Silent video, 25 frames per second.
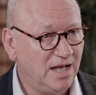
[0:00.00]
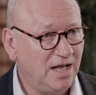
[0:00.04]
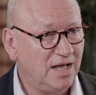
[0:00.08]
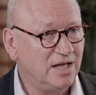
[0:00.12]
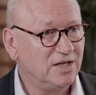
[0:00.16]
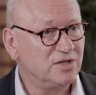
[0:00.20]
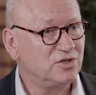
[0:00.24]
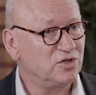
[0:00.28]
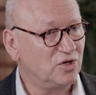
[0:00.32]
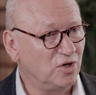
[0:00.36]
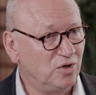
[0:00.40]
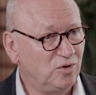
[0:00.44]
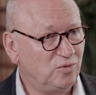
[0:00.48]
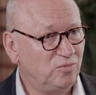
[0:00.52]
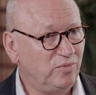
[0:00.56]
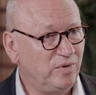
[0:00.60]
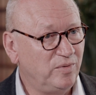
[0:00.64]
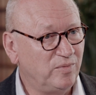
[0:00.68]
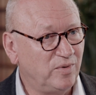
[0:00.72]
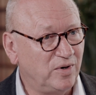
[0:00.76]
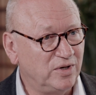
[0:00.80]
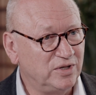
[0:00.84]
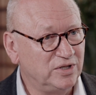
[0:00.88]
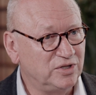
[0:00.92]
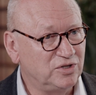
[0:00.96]
So we
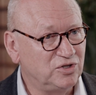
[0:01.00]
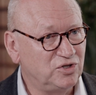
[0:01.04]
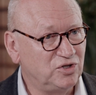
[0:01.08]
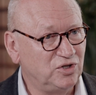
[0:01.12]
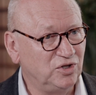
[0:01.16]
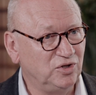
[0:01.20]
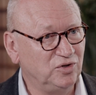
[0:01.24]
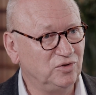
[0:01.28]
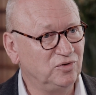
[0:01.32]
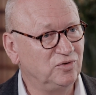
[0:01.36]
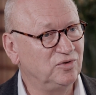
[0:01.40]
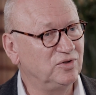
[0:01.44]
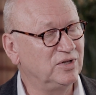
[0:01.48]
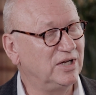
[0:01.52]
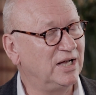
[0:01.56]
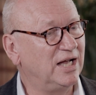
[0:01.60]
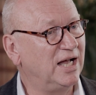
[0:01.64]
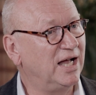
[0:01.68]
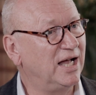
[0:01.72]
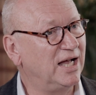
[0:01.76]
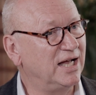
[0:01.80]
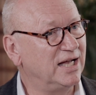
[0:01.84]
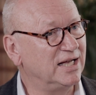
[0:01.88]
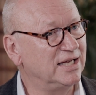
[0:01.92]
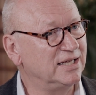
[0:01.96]
wanted to
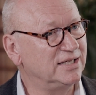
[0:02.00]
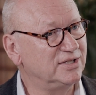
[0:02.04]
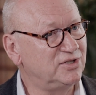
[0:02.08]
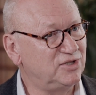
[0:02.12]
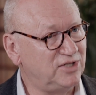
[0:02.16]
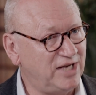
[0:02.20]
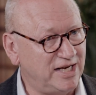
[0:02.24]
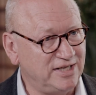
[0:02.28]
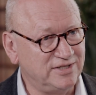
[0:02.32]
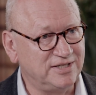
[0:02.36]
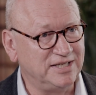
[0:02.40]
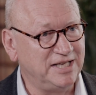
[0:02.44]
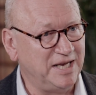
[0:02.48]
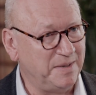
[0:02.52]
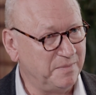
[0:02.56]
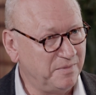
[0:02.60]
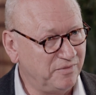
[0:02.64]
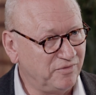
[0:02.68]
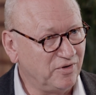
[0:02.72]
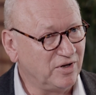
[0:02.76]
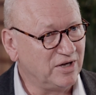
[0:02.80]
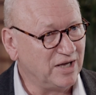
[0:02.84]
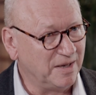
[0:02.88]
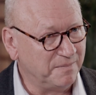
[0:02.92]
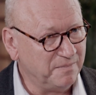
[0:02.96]
change the name of the
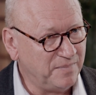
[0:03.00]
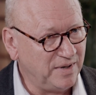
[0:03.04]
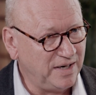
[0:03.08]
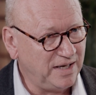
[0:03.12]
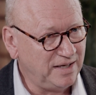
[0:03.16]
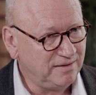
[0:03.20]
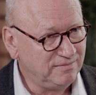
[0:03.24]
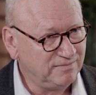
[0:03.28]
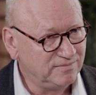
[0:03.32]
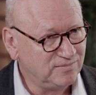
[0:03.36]
company